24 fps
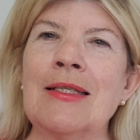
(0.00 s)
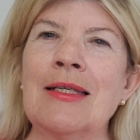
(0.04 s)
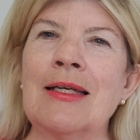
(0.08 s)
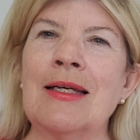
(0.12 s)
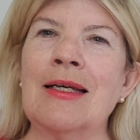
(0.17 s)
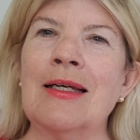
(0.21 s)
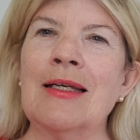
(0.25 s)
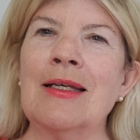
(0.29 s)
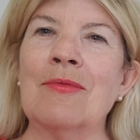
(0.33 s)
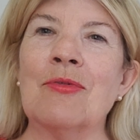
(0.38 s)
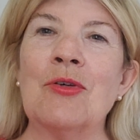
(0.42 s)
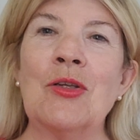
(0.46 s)

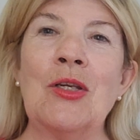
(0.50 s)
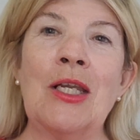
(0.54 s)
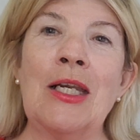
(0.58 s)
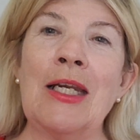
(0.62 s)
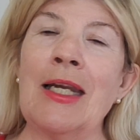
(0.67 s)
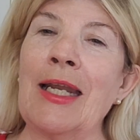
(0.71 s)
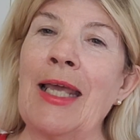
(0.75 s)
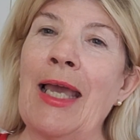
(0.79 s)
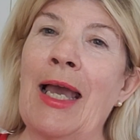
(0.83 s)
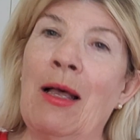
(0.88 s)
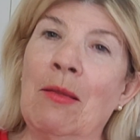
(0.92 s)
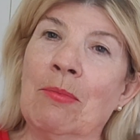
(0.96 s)
if you need
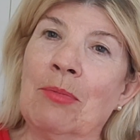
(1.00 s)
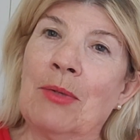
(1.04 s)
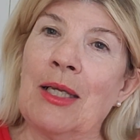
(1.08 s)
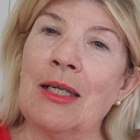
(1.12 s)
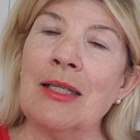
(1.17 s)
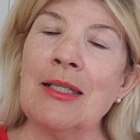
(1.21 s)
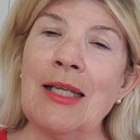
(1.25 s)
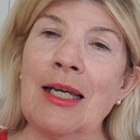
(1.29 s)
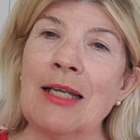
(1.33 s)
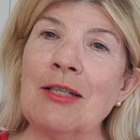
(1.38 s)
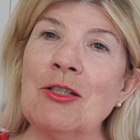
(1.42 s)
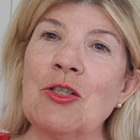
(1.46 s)
any help, get
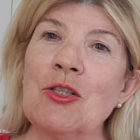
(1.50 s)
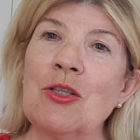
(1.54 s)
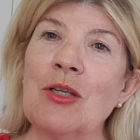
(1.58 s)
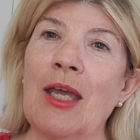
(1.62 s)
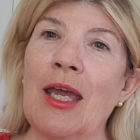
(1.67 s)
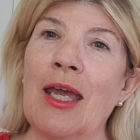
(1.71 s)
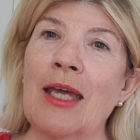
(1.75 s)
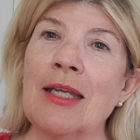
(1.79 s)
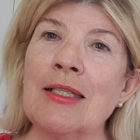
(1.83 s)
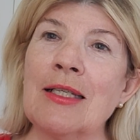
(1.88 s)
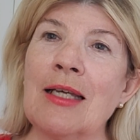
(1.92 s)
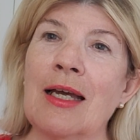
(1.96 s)
in touch,
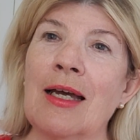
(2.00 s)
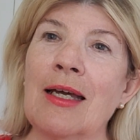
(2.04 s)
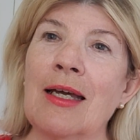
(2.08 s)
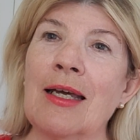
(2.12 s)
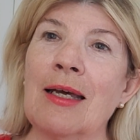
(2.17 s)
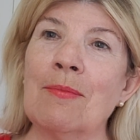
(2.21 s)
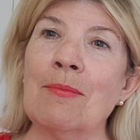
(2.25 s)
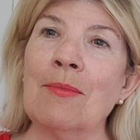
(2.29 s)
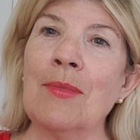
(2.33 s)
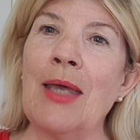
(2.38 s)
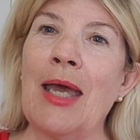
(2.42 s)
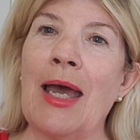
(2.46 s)
and
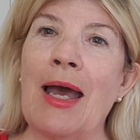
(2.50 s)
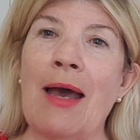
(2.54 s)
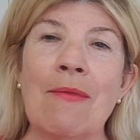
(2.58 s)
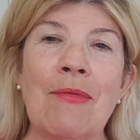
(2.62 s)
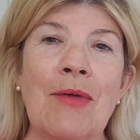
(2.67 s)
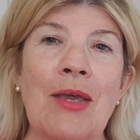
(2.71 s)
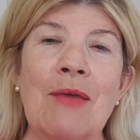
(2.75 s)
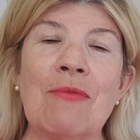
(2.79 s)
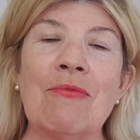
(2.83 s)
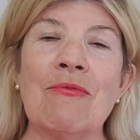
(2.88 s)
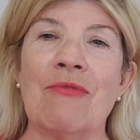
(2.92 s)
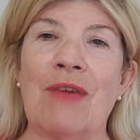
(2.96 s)
have
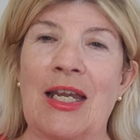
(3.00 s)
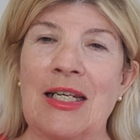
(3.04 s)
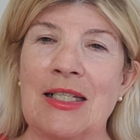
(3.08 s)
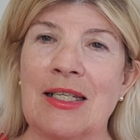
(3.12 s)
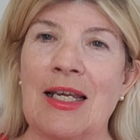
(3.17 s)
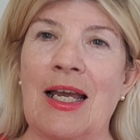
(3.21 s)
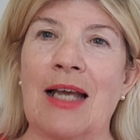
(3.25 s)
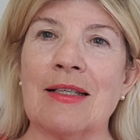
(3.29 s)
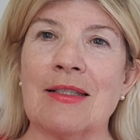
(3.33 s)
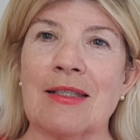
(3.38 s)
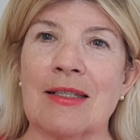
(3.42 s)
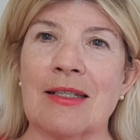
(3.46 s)
a
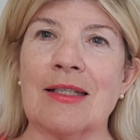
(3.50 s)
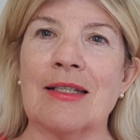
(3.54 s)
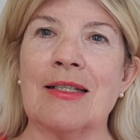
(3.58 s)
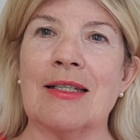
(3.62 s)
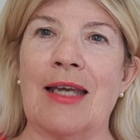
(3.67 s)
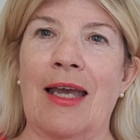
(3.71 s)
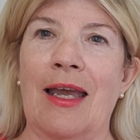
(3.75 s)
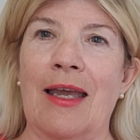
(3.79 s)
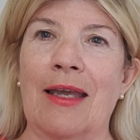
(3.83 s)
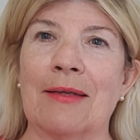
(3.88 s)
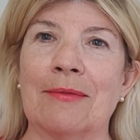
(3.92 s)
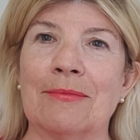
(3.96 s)
fantastic
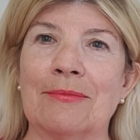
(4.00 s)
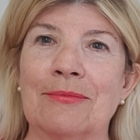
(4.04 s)
day.